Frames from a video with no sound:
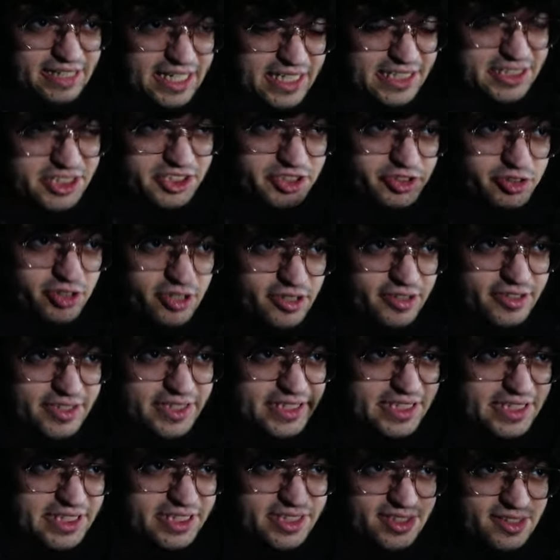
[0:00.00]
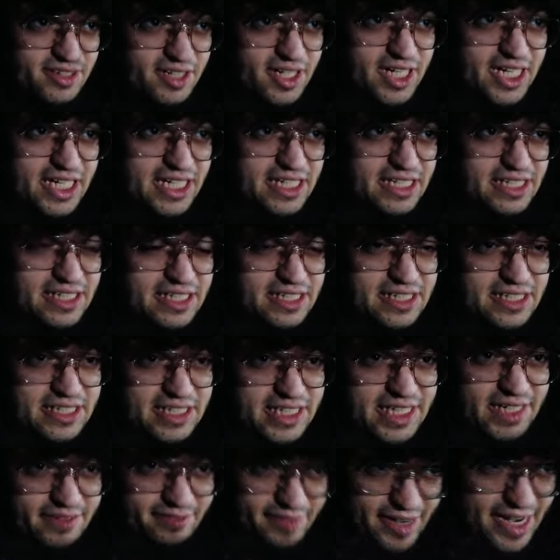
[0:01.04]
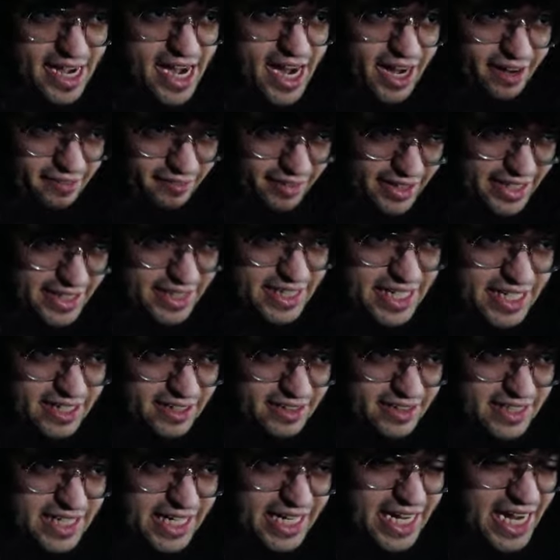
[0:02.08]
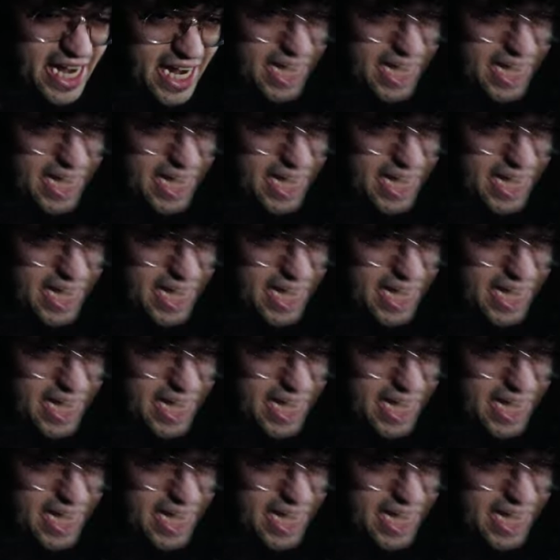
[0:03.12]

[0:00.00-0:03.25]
that Dorothy saw in reality that that